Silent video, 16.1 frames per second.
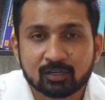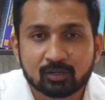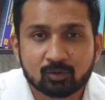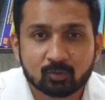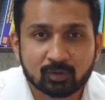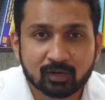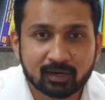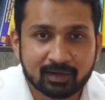
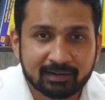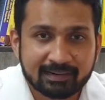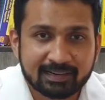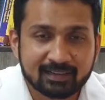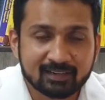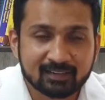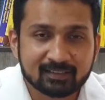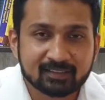to
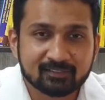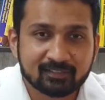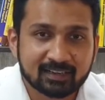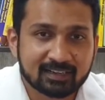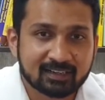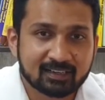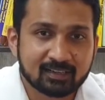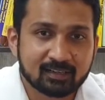arraign
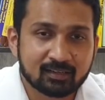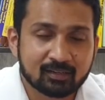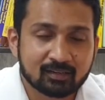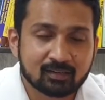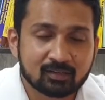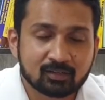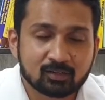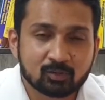
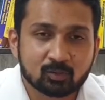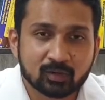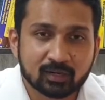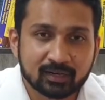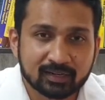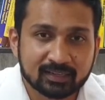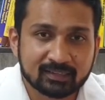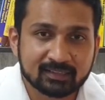
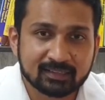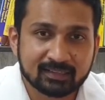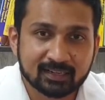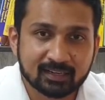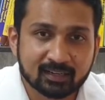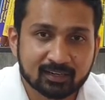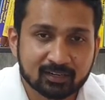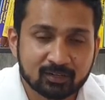the
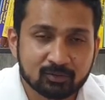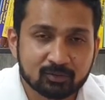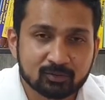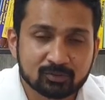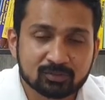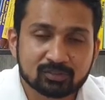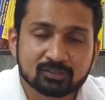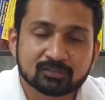
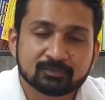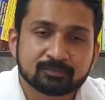accused